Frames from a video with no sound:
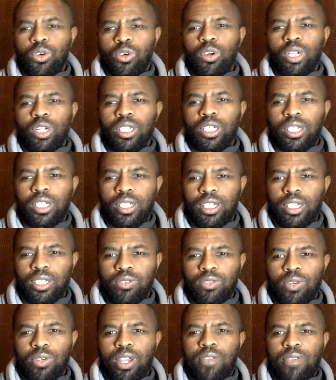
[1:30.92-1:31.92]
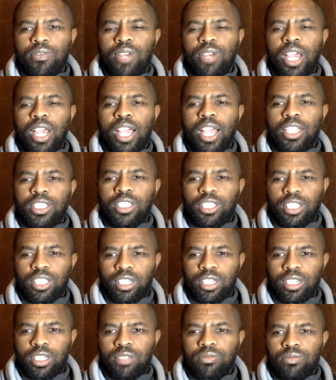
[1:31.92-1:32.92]
current leader's wife, Aisha
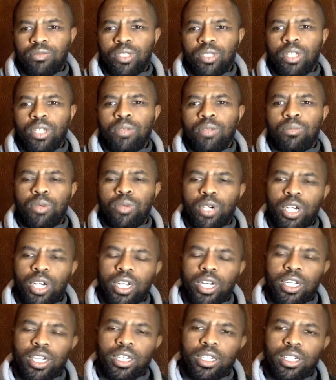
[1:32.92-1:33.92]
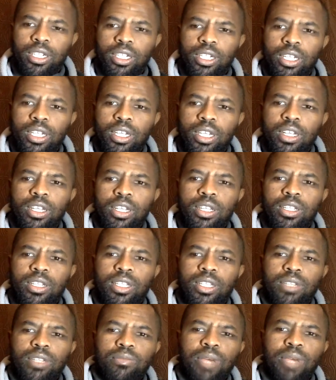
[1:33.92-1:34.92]
Buhari.
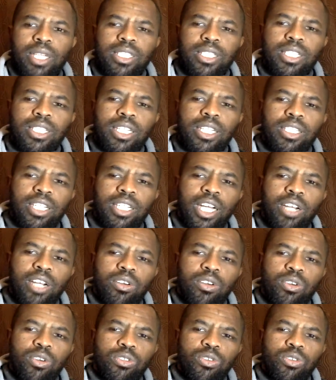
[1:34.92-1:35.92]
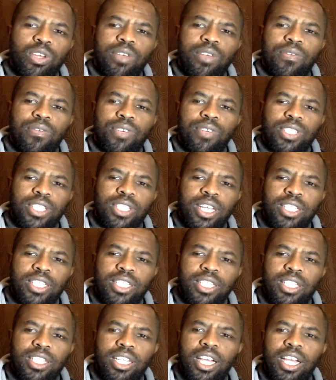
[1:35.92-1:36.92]
Mazi Nnamdi Kanu also emphasized
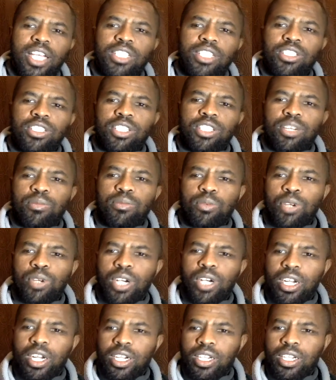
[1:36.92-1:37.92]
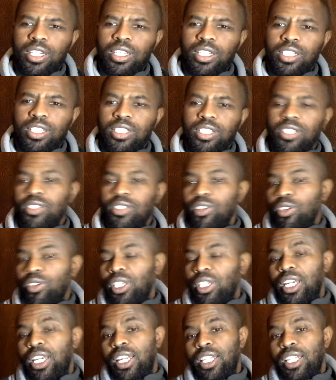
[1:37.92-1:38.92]
that Aisha Buhari is not
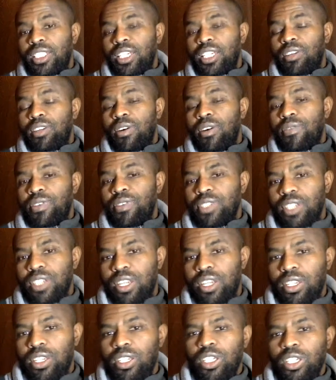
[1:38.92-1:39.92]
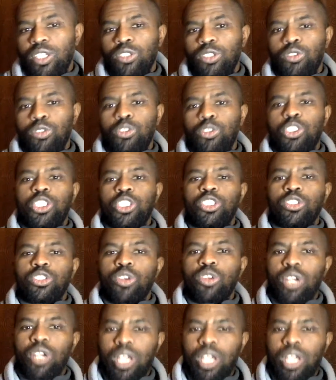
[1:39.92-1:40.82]
elected officer, so she's not